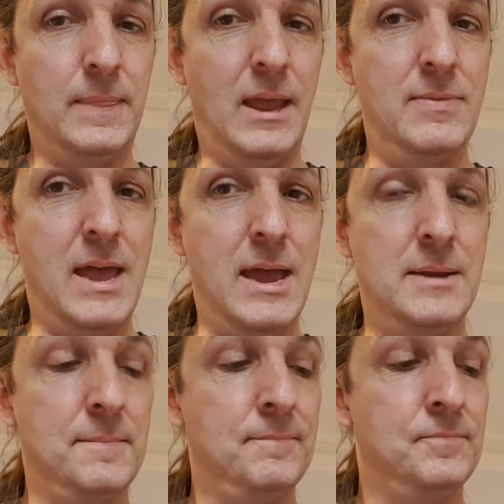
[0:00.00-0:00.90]
And
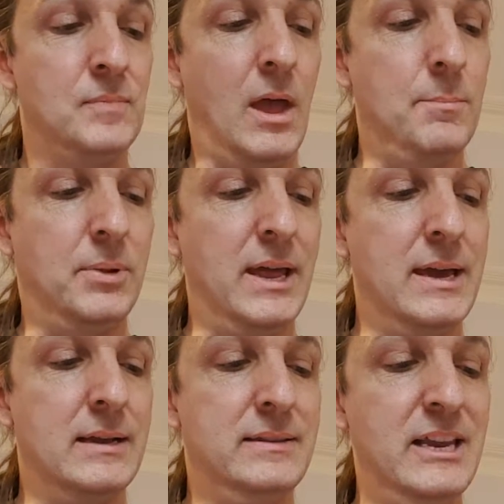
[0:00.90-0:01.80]
then I'm
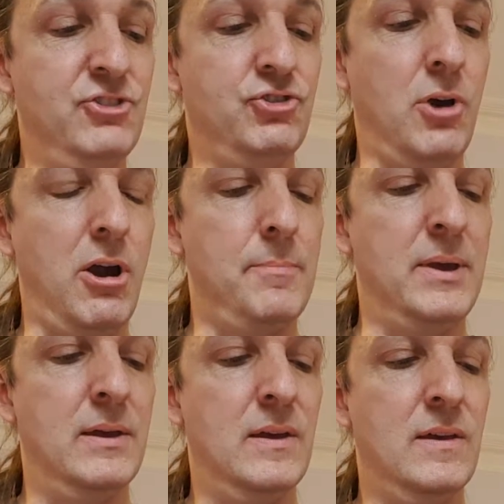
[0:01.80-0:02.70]
playing D sharp,
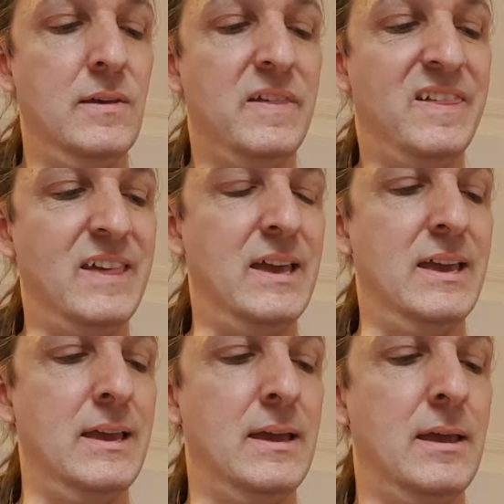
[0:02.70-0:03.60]

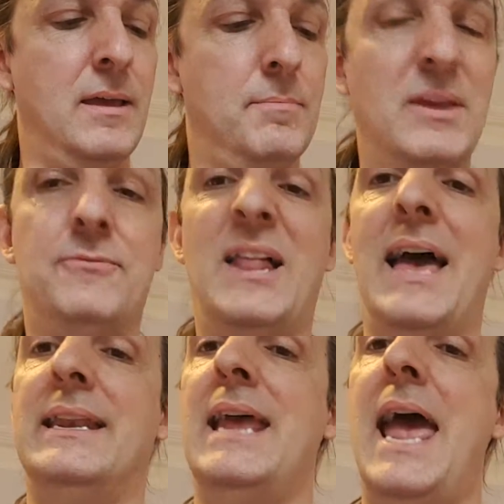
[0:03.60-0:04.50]
C, B
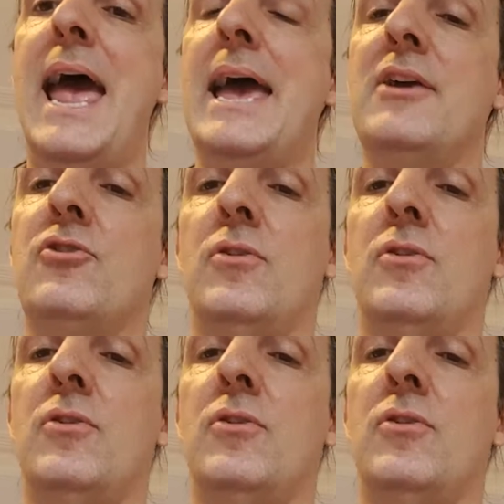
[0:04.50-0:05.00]
flat, and A.